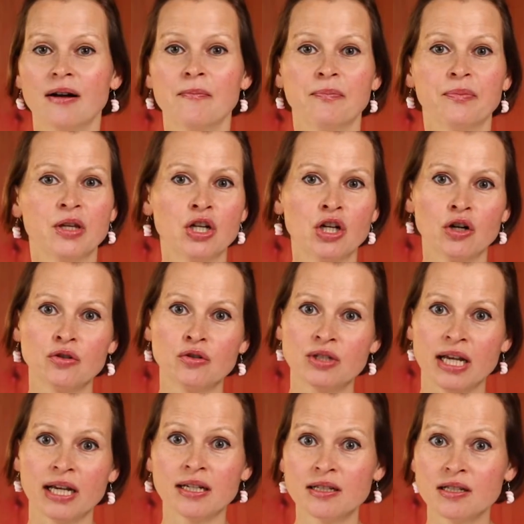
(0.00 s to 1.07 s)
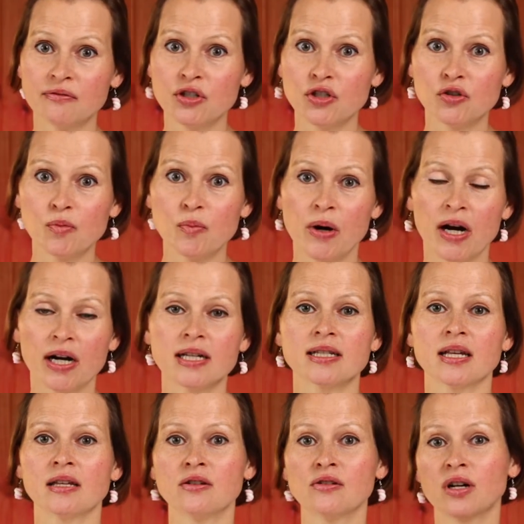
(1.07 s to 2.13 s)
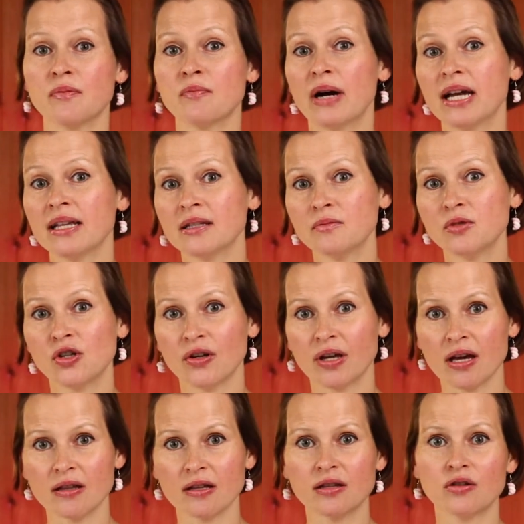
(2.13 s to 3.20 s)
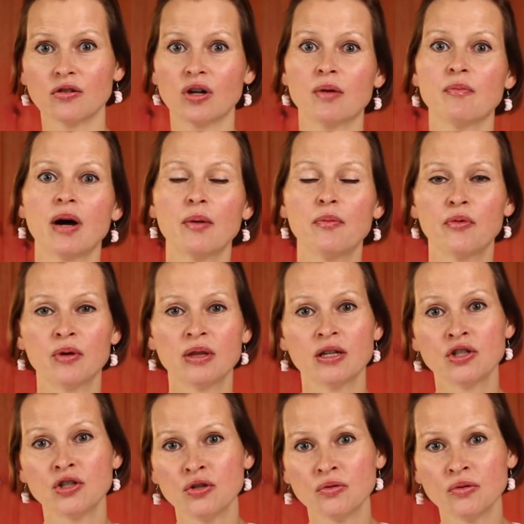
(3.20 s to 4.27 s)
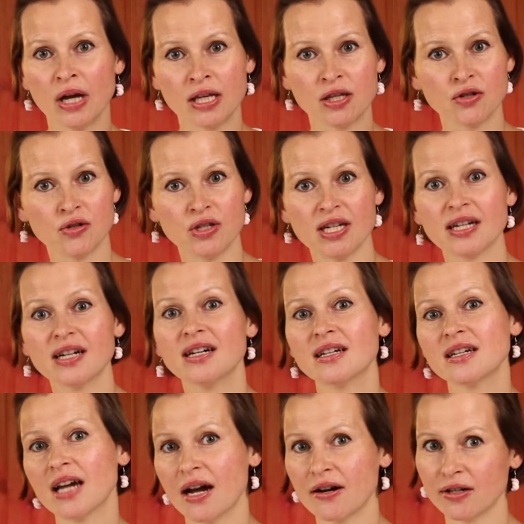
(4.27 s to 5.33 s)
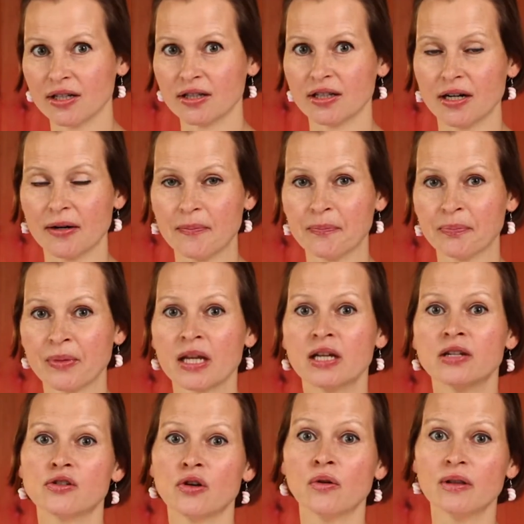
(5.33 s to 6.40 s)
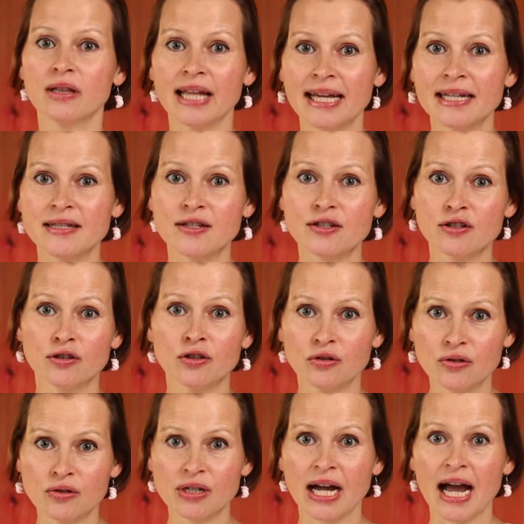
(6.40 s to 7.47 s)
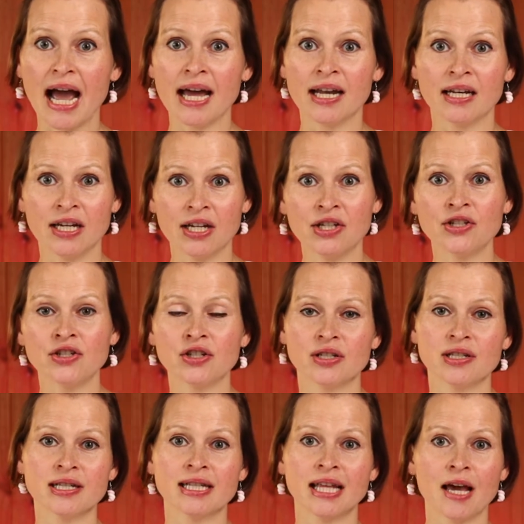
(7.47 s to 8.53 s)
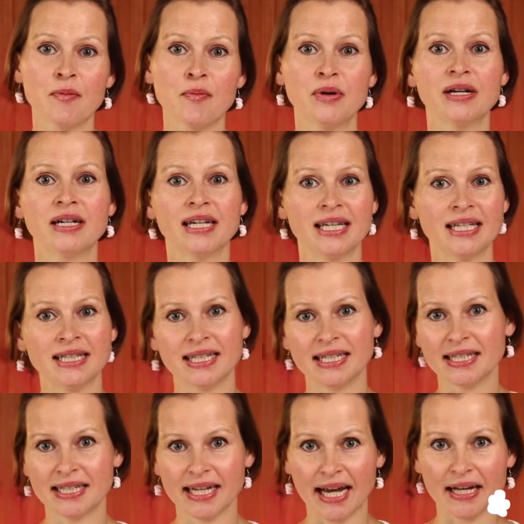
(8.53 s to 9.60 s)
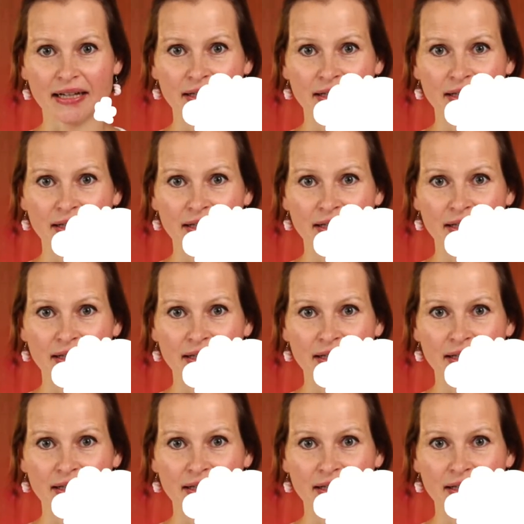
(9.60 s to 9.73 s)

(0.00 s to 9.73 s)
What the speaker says: You take individual parts and you combine them together to come up with a new and unique character. So let's look at each step in detail.